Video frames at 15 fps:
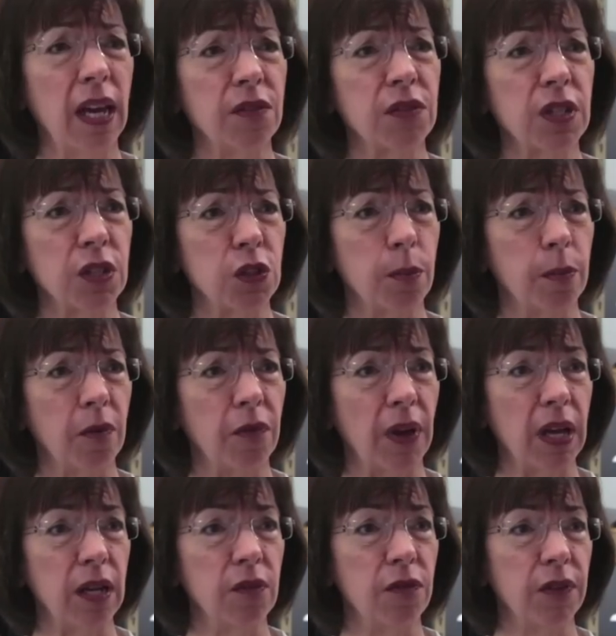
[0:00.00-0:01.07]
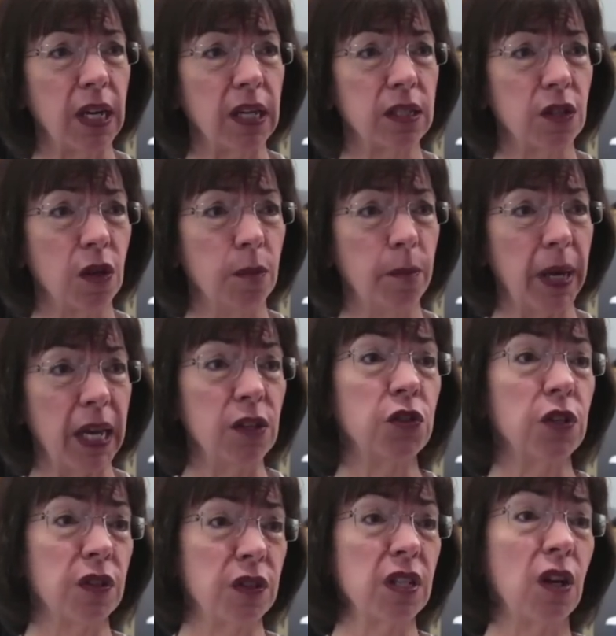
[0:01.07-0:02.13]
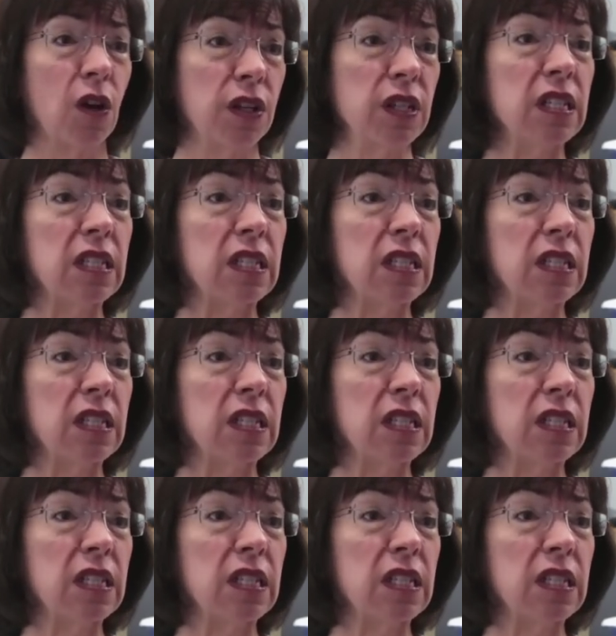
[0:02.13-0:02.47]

have such a profound effect on patients and on